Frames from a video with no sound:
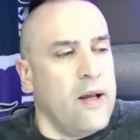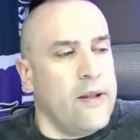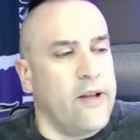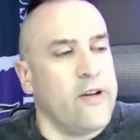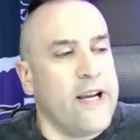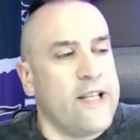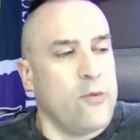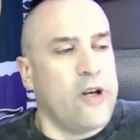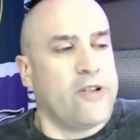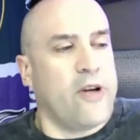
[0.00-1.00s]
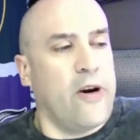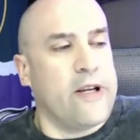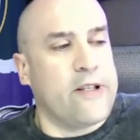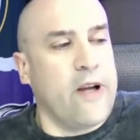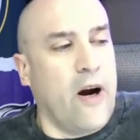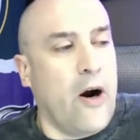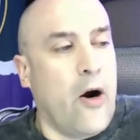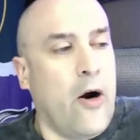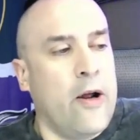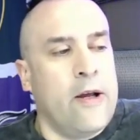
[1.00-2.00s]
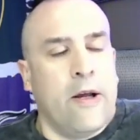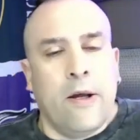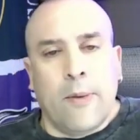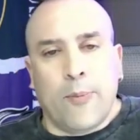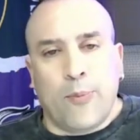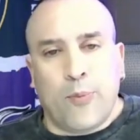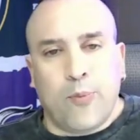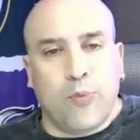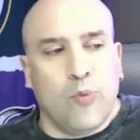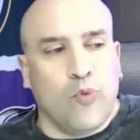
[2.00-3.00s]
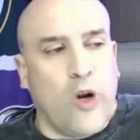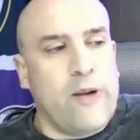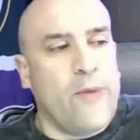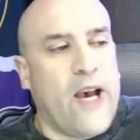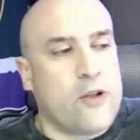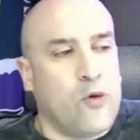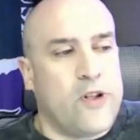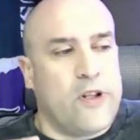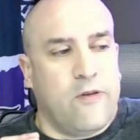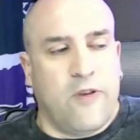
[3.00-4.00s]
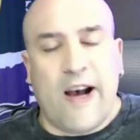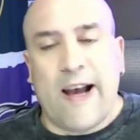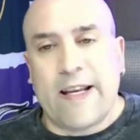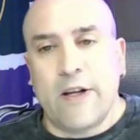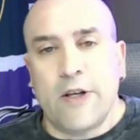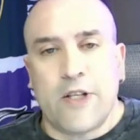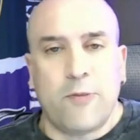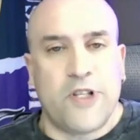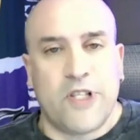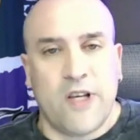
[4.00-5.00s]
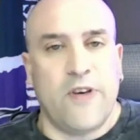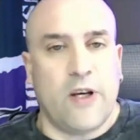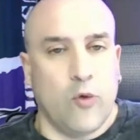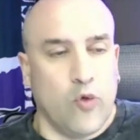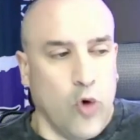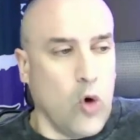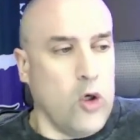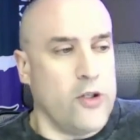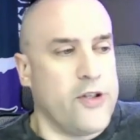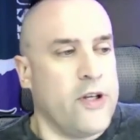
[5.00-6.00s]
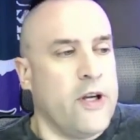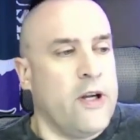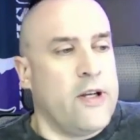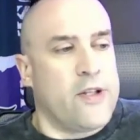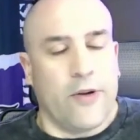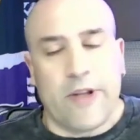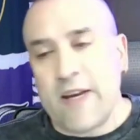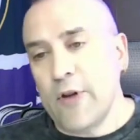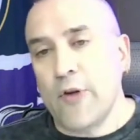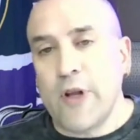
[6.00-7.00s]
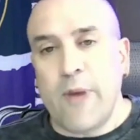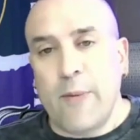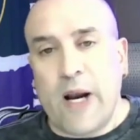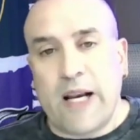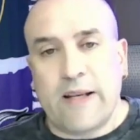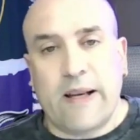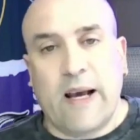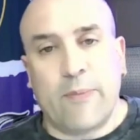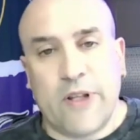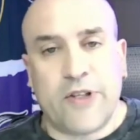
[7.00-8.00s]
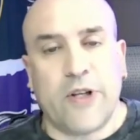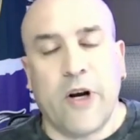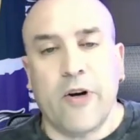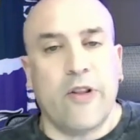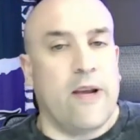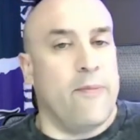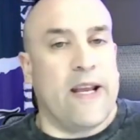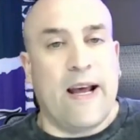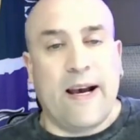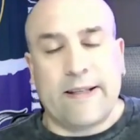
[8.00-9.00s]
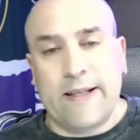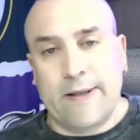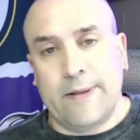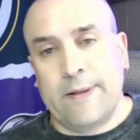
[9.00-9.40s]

The other guys you want to target are running backs with defined specific roles. So even though they may not be the starter, they may not get